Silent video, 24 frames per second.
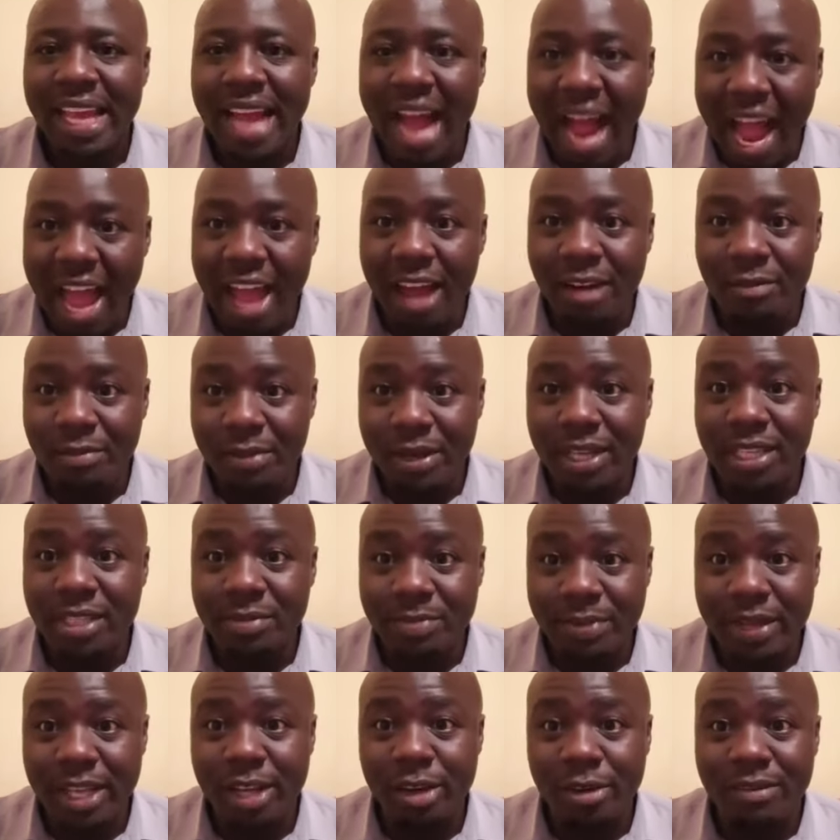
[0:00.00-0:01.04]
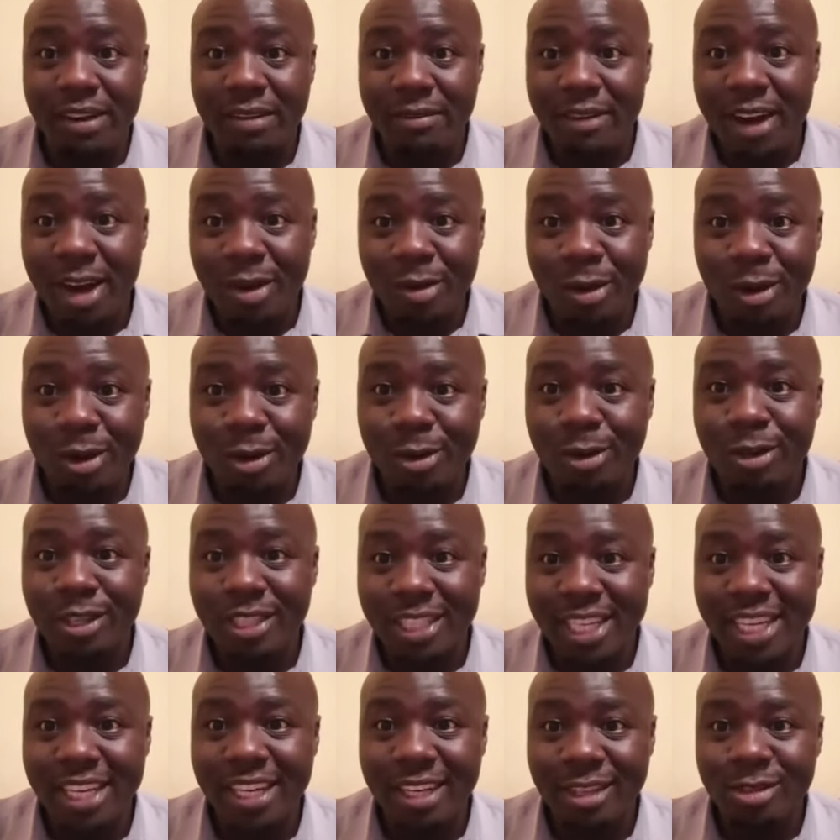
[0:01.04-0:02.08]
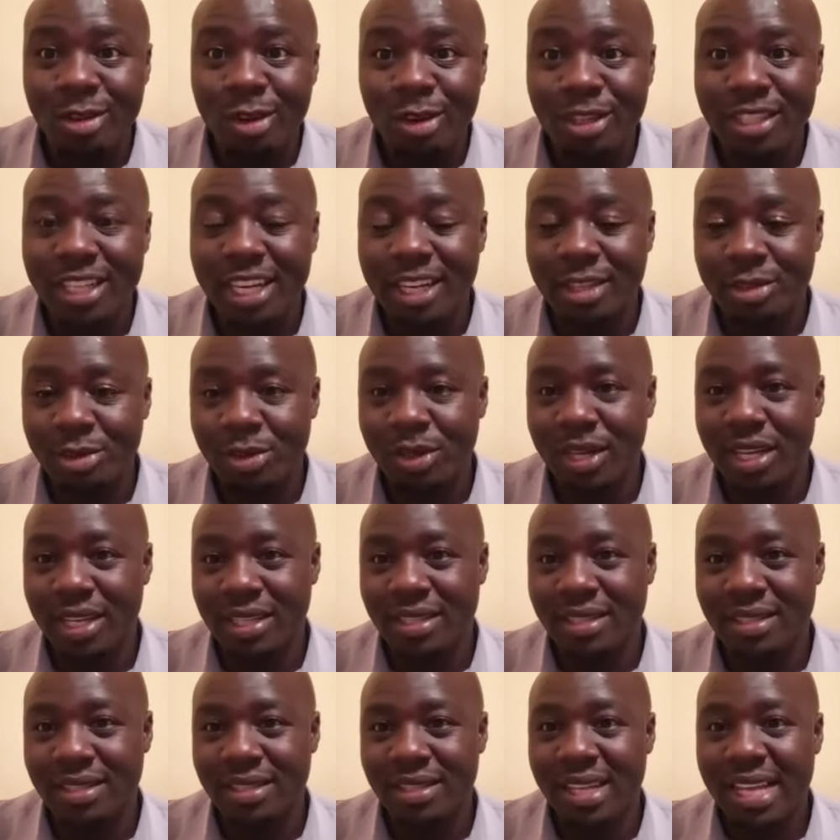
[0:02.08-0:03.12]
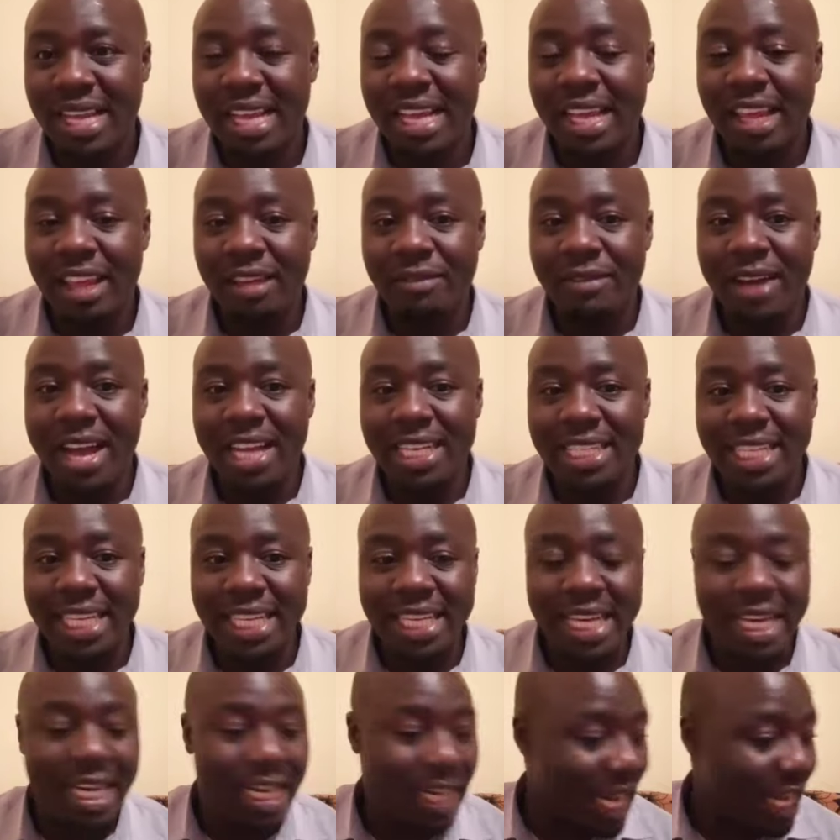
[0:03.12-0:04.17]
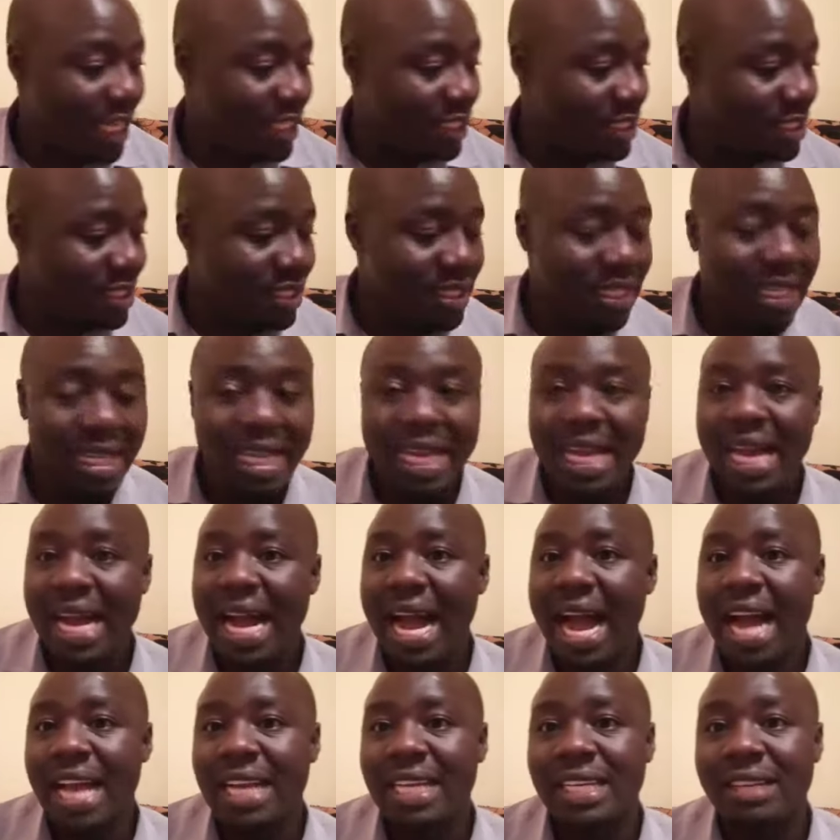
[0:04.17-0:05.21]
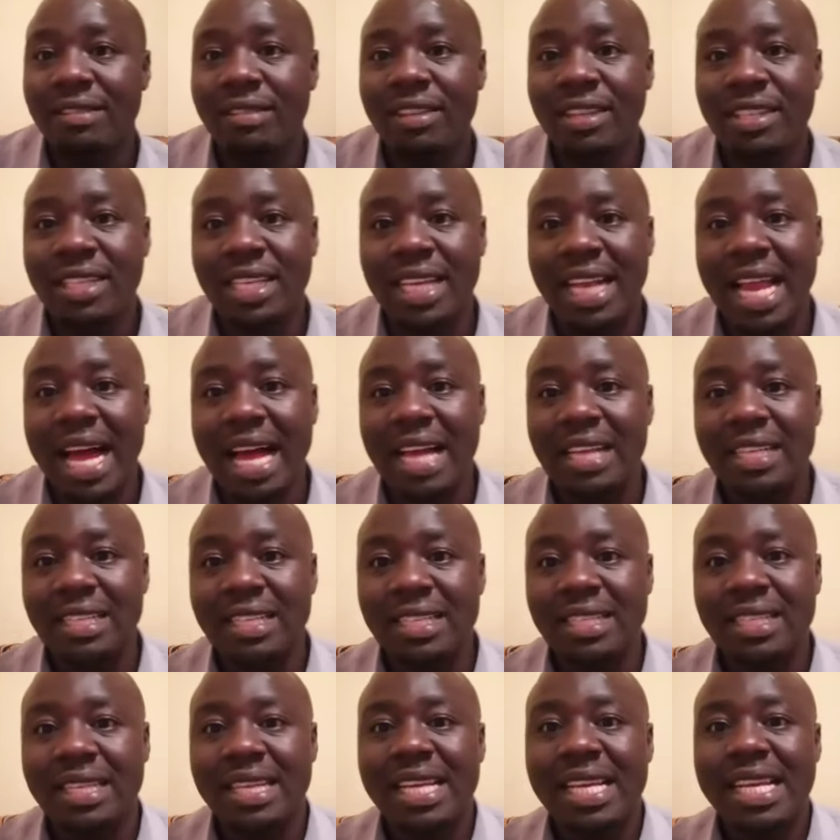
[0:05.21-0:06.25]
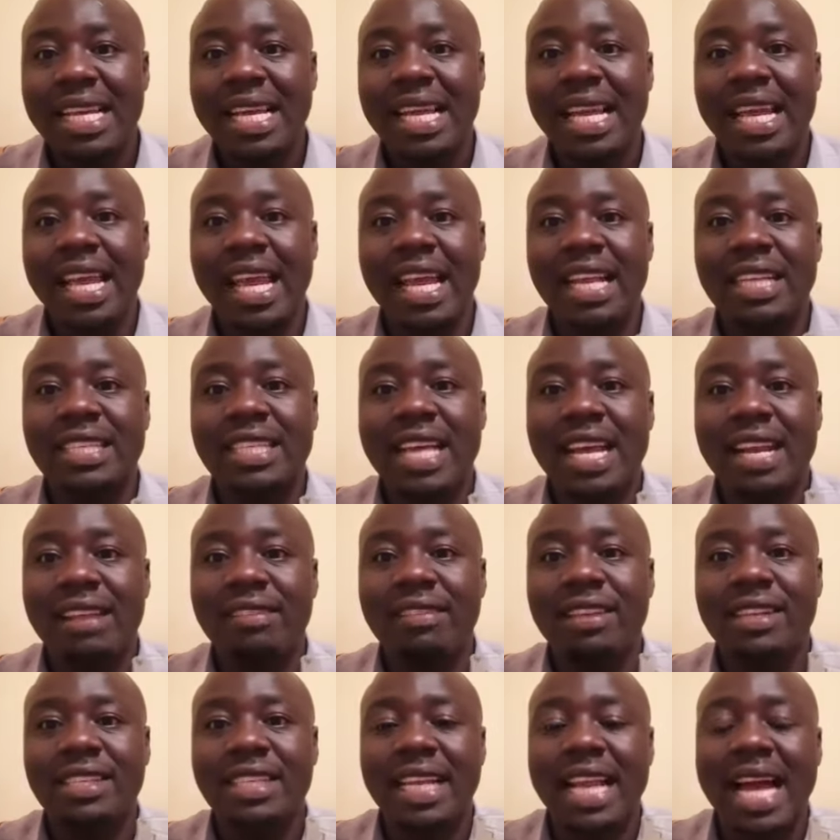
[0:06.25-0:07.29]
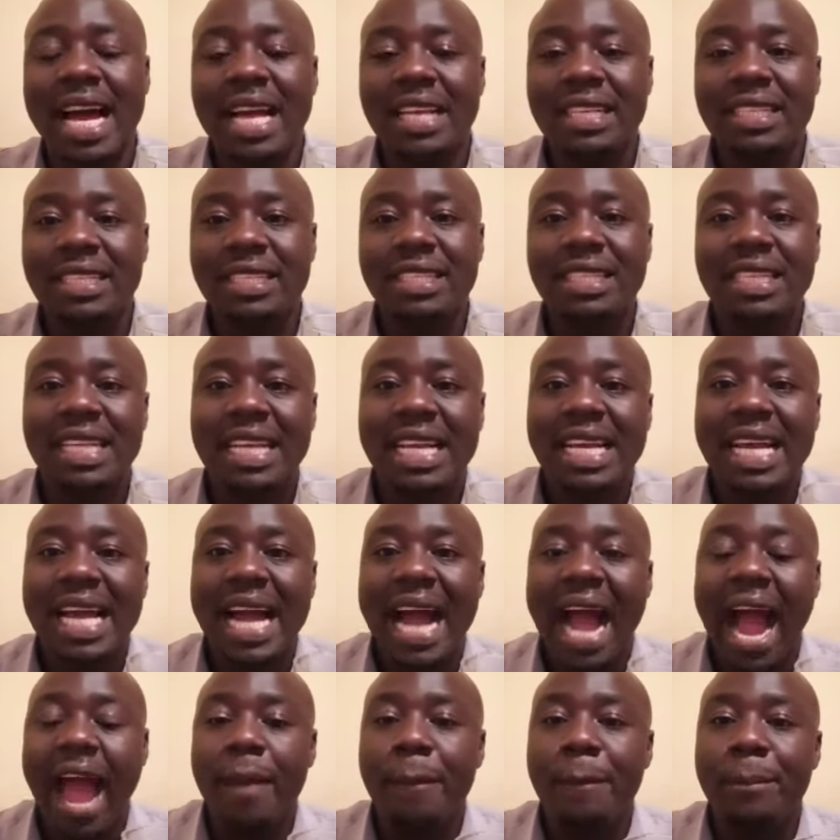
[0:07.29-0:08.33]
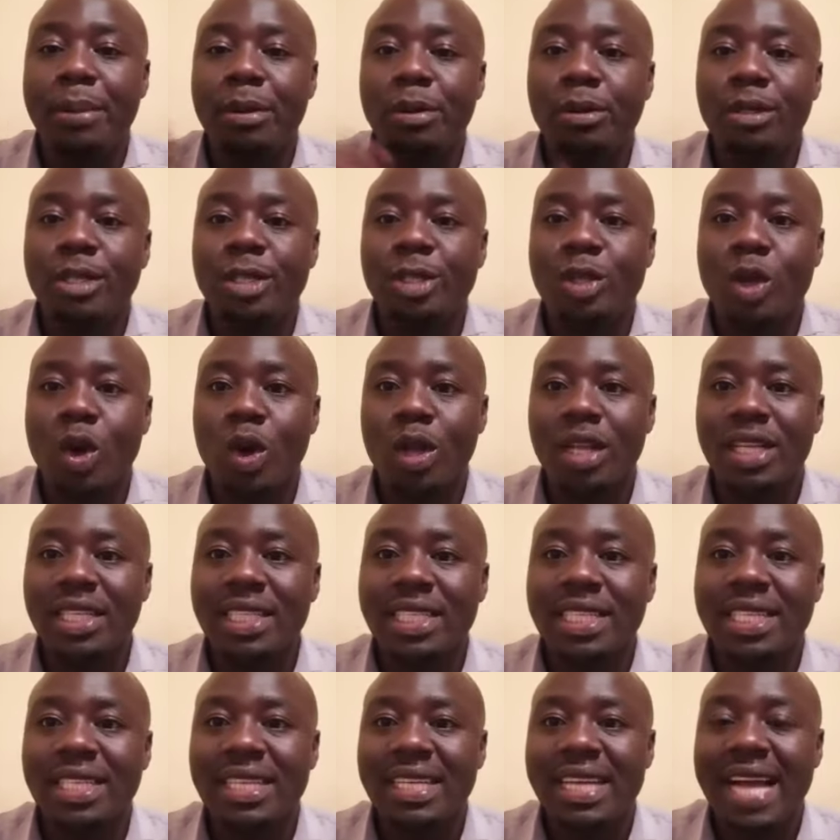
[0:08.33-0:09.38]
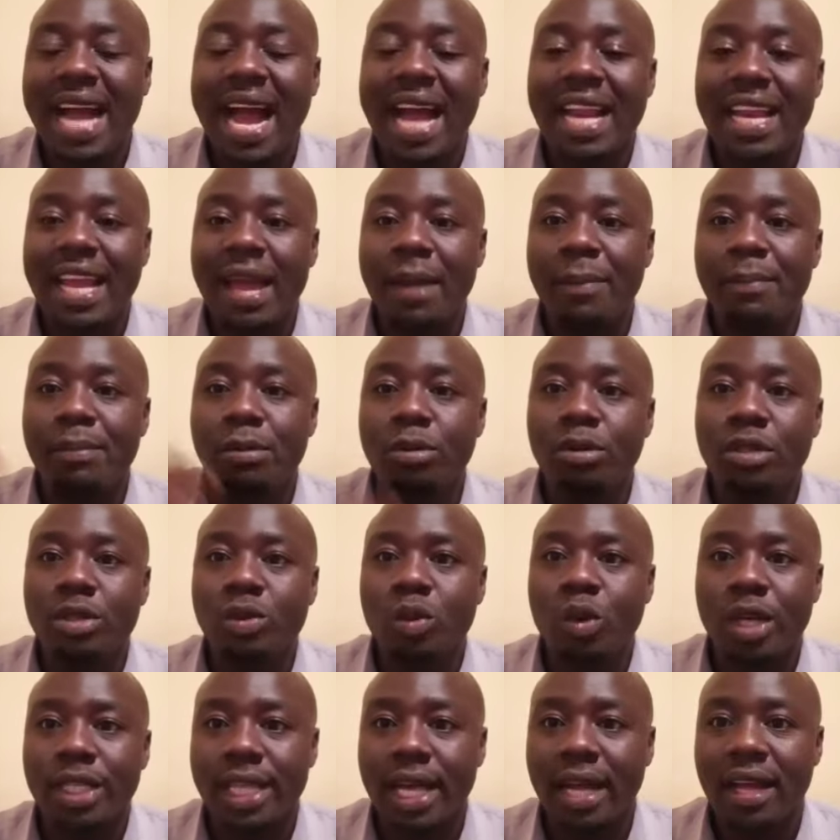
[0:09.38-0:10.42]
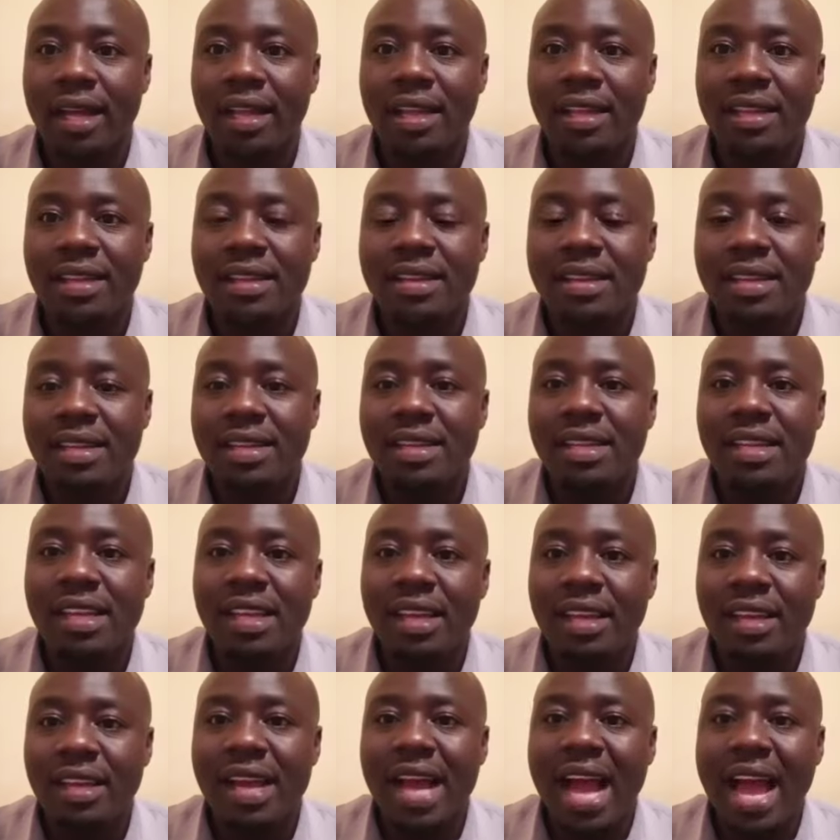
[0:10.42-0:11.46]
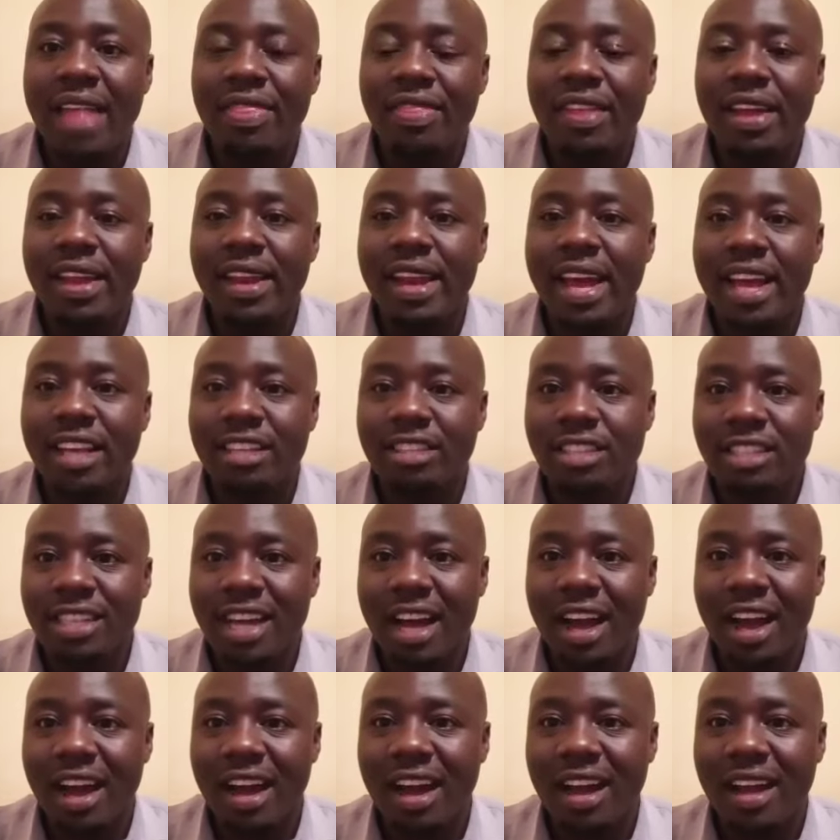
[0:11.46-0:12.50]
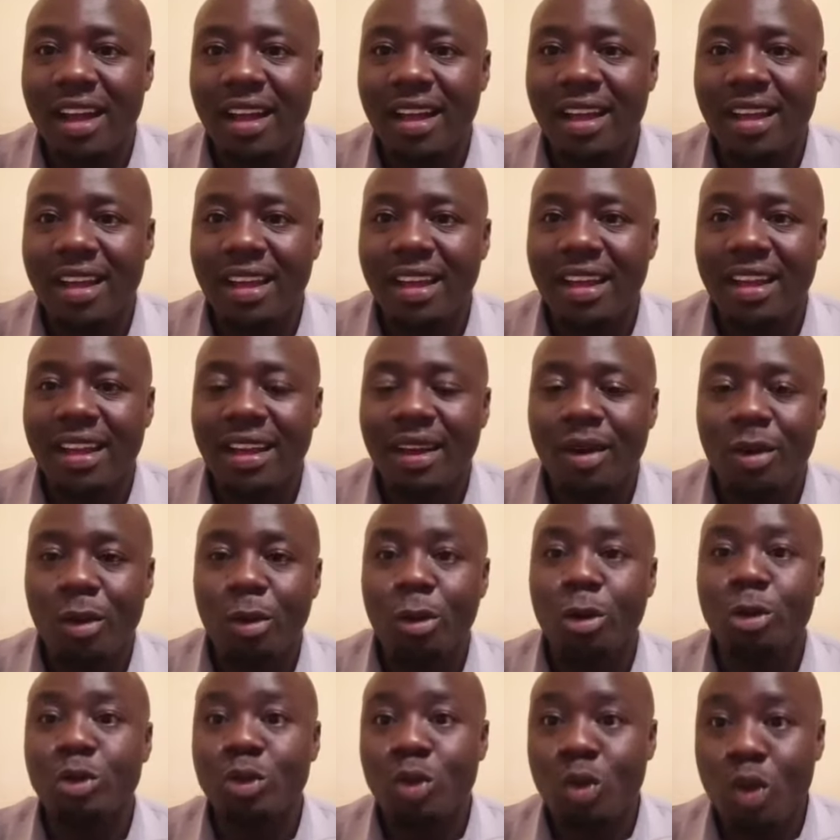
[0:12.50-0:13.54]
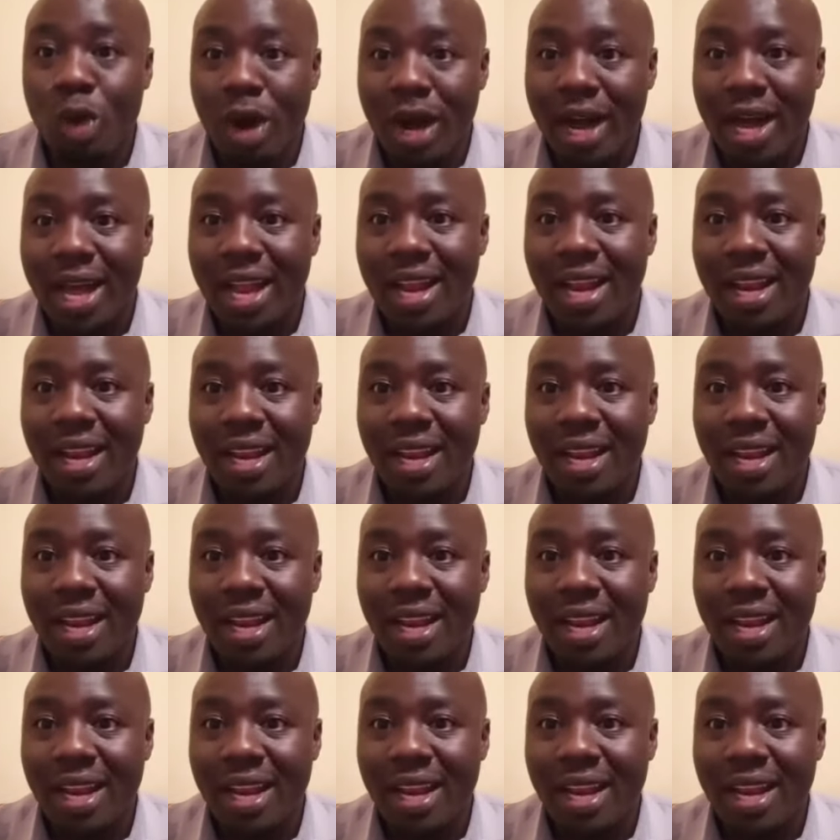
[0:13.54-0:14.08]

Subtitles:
I have been speaking of a vacuole containing salts and sugars. If I take a glass and this glass, inside this glass, I put salt and I put water and then I stir or swirl.